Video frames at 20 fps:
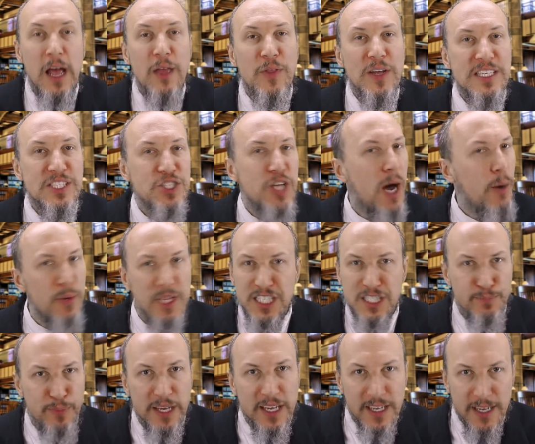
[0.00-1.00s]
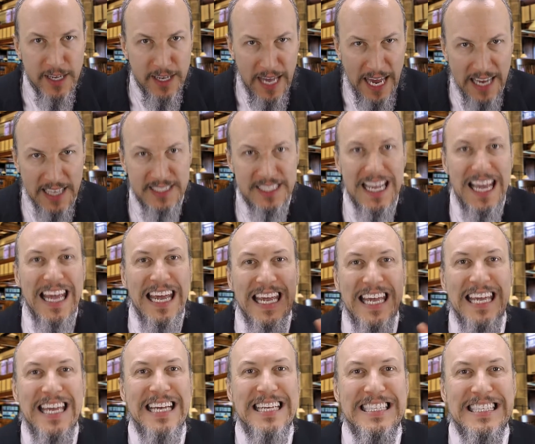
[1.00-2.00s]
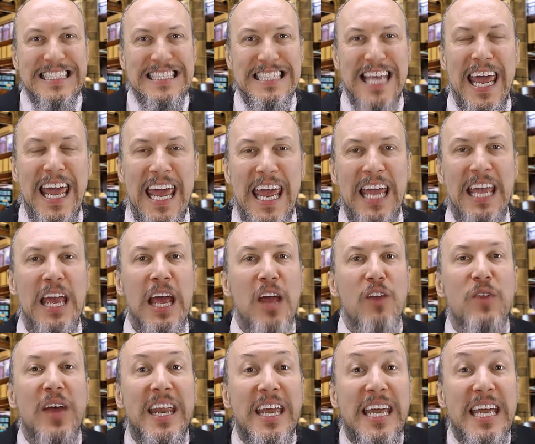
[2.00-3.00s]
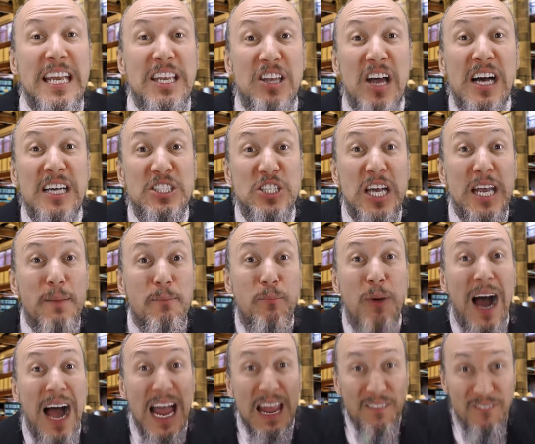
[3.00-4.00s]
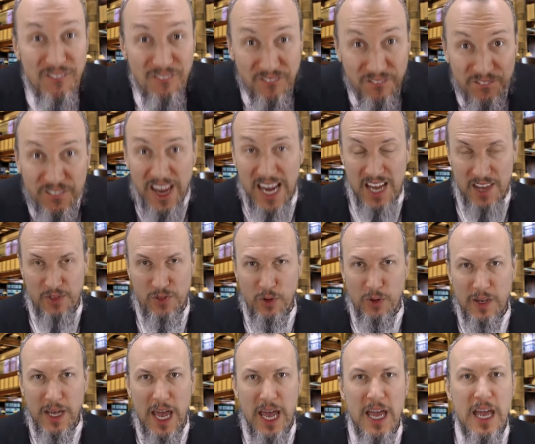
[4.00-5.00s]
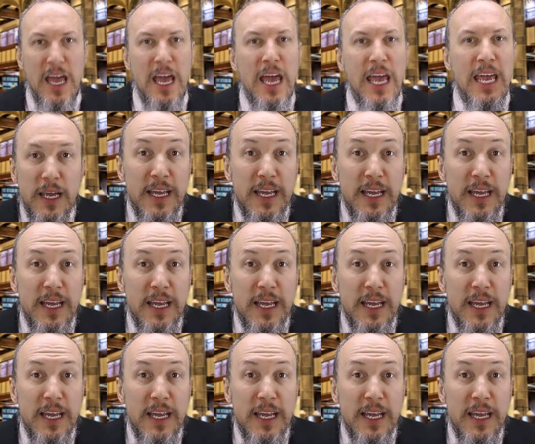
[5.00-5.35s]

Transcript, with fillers: That's not what he's speaking against. He is saying that he does it by faith, okay?